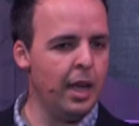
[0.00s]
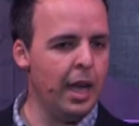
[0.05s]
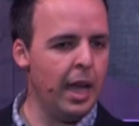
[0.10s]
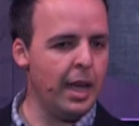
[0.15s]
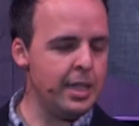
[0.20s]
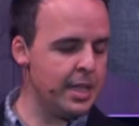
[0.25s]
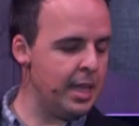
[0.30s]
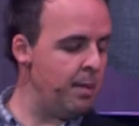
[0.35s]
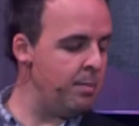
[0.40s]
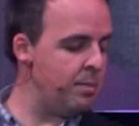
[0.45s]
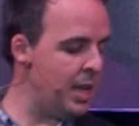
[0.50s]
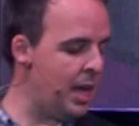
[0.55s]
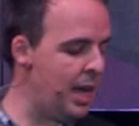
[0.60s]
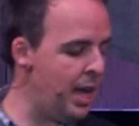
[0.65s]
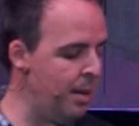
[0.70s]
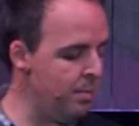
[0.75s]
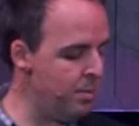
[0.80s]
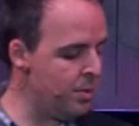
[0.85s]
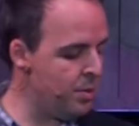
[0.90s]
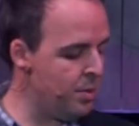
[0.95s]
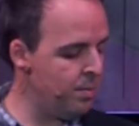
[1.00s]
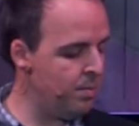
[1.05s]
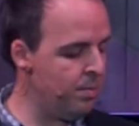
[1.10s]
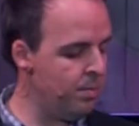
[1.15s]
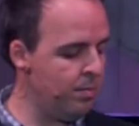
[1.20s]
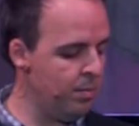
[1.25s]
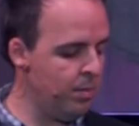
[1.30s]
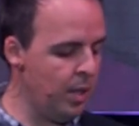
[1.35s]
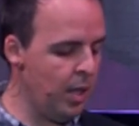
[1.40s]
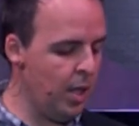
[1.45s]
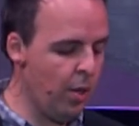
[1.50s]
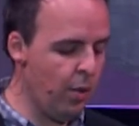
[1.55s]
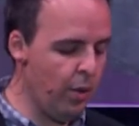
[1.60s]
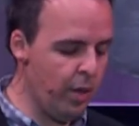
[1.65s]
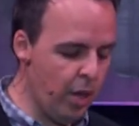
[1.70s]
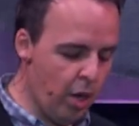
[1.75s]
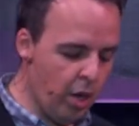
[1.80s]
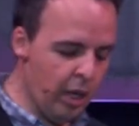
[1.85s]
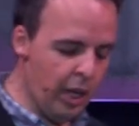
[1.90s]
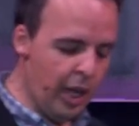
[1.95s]
And sometimes, you know,
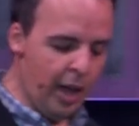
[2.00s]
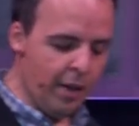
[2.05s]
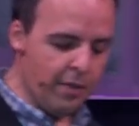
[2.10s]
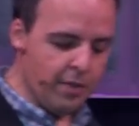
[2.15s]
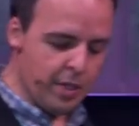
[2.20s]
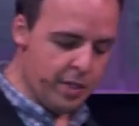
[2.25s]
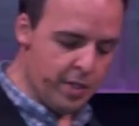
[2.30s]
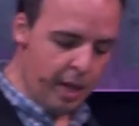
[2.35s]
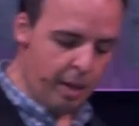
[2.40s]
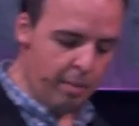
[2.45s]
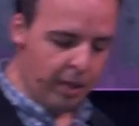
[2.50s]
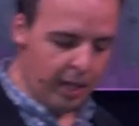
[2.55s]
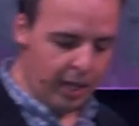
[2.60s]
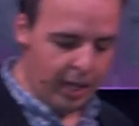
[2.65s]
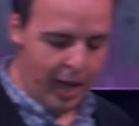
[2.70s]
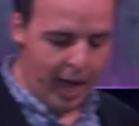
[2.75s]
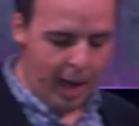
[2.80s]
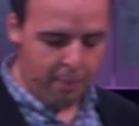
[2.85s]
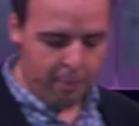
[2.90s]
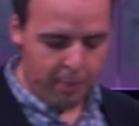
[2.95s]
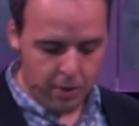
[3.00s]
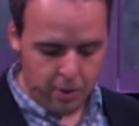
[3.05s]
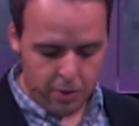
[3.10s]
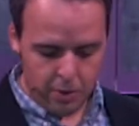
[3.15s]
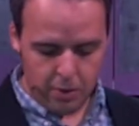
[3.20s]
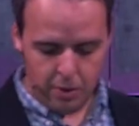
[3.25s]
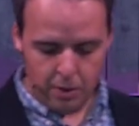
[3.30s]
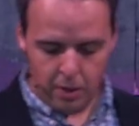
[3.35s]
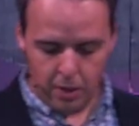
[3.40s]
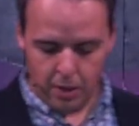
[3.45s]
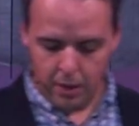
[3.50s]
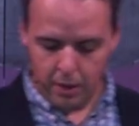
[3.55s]
in our lives, the same thing happens.